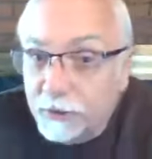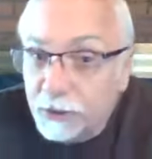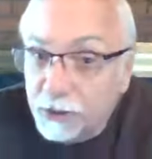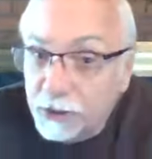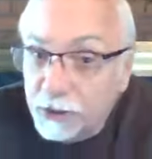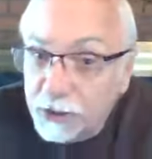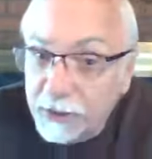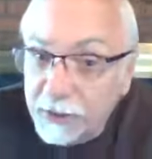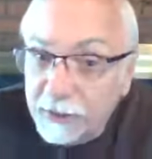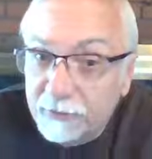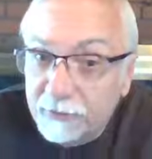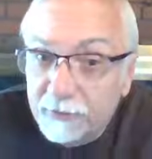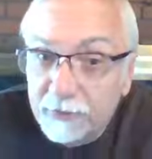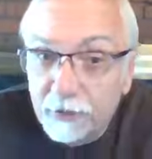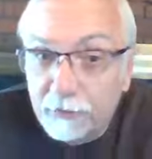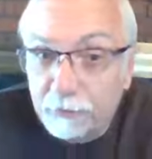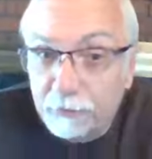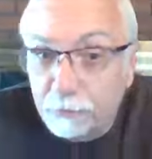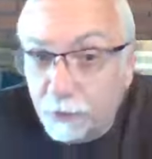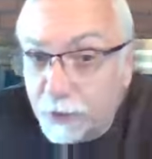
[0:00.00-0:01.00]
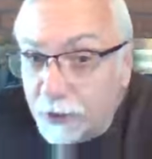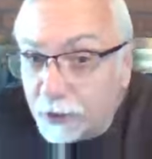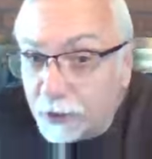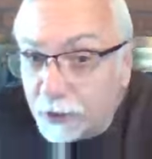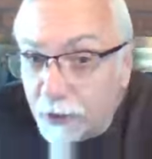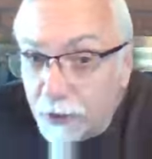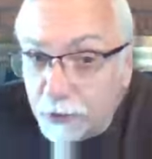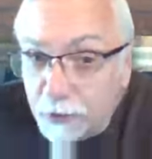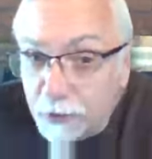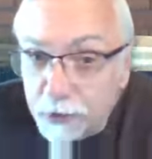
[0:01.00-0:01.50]
Oh, gee, they're pretty
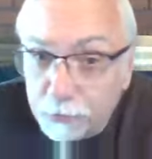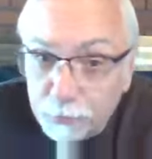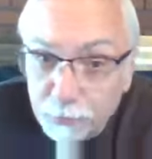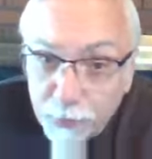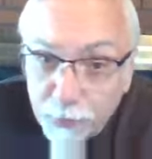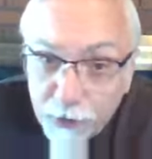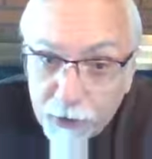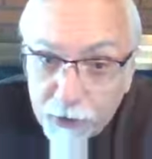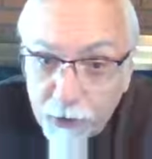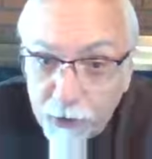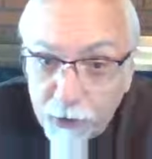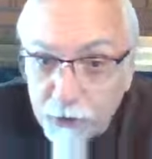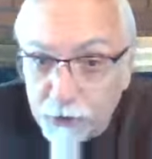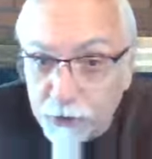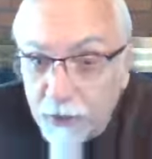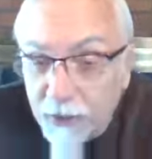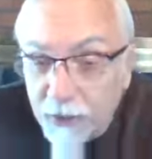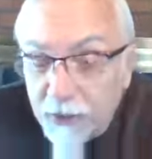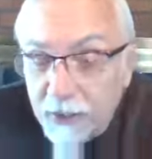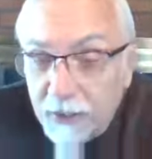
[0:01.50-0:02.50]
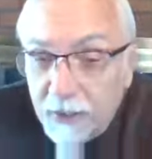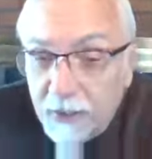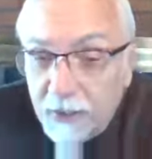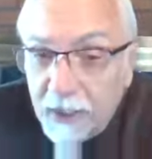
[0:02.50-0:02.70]
close, pretty close.